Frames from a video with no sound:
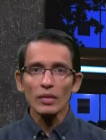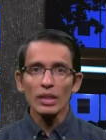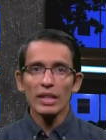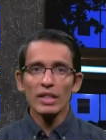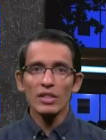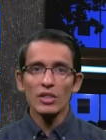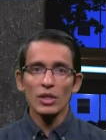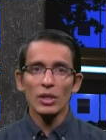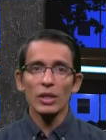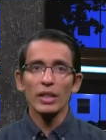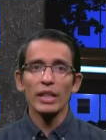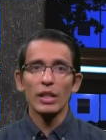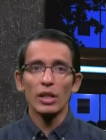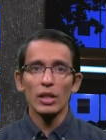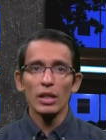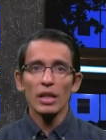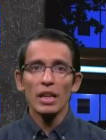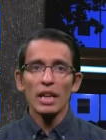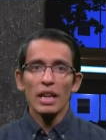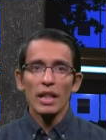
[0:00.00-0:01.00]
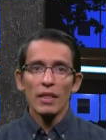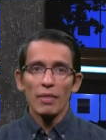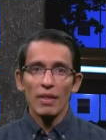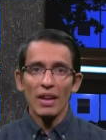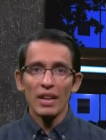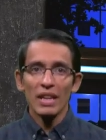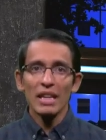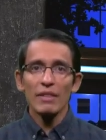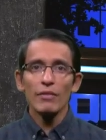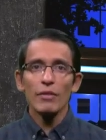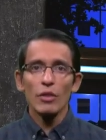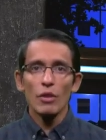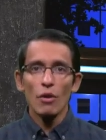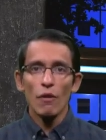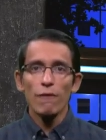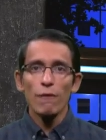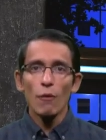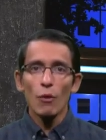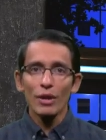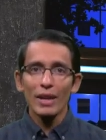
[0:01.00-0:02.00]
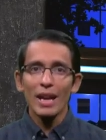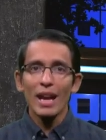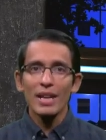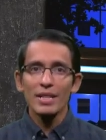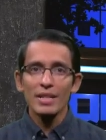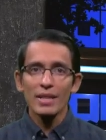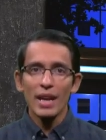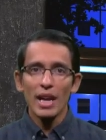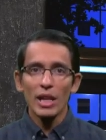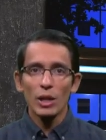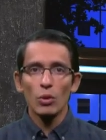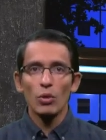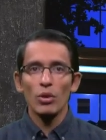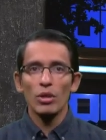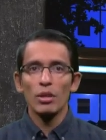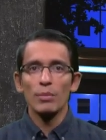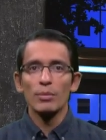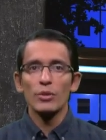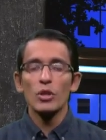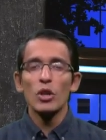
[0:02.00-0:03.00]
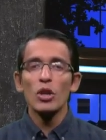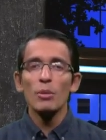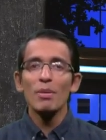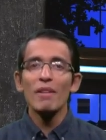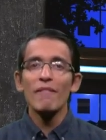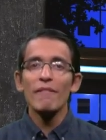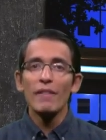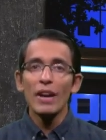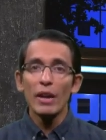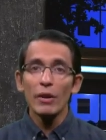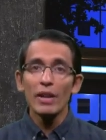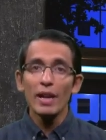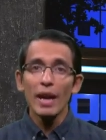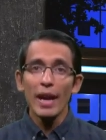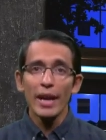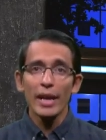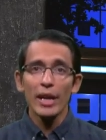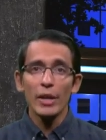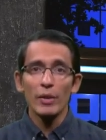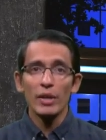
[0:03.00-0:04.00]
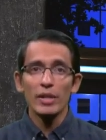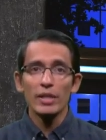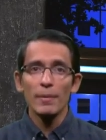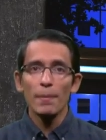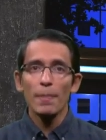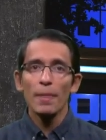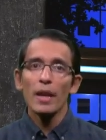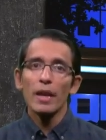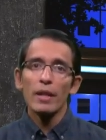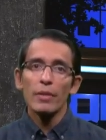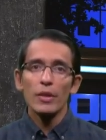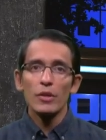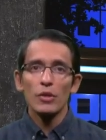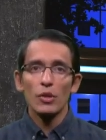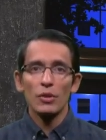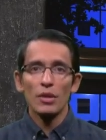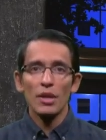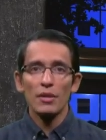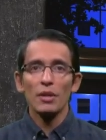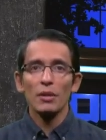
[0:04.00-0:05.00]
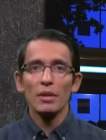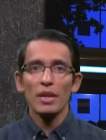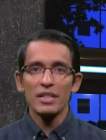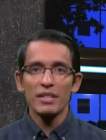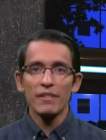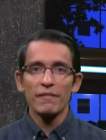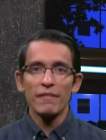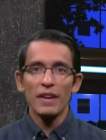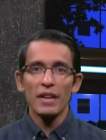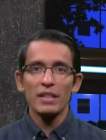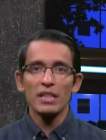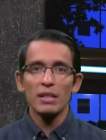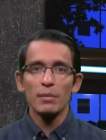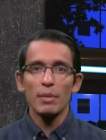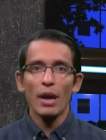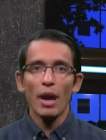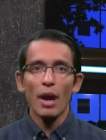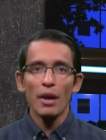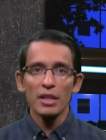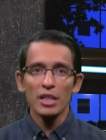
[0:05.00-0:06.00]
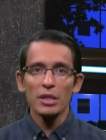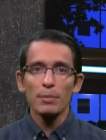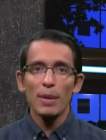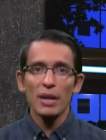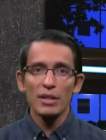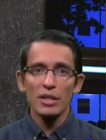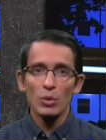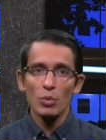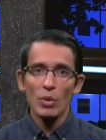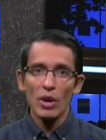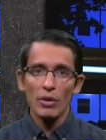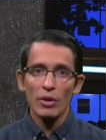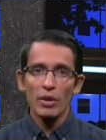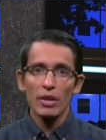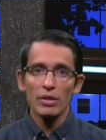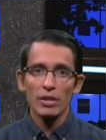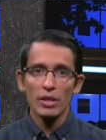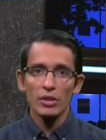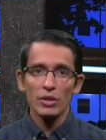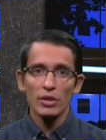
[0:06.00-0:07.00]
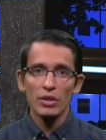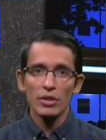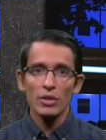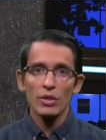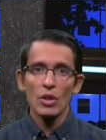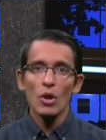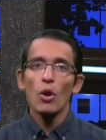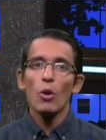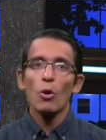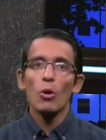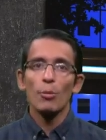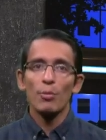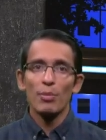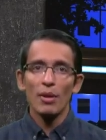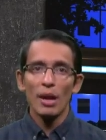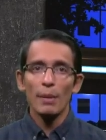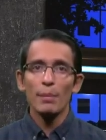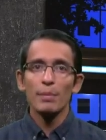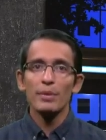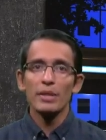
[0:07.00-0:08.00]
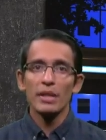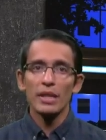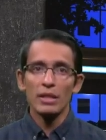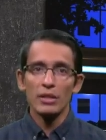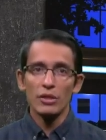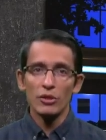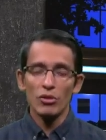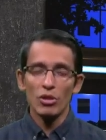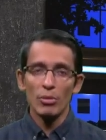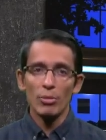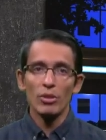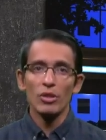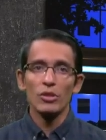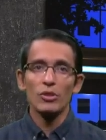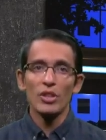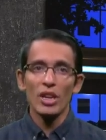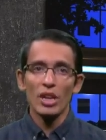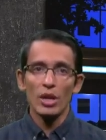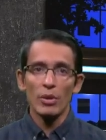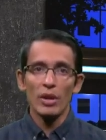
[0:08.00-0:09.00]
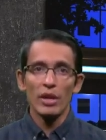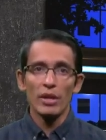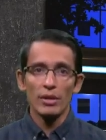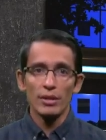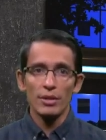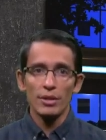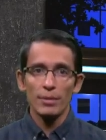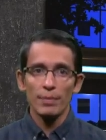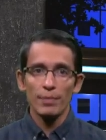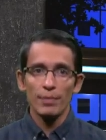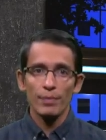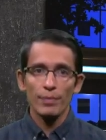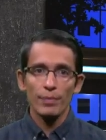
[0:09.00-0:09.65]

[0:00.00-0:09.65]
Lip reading: It is clear that even though forecast algorithms could be very accurate, these are nonetheless affected by unexpected weather conditions or problems in distributed generators.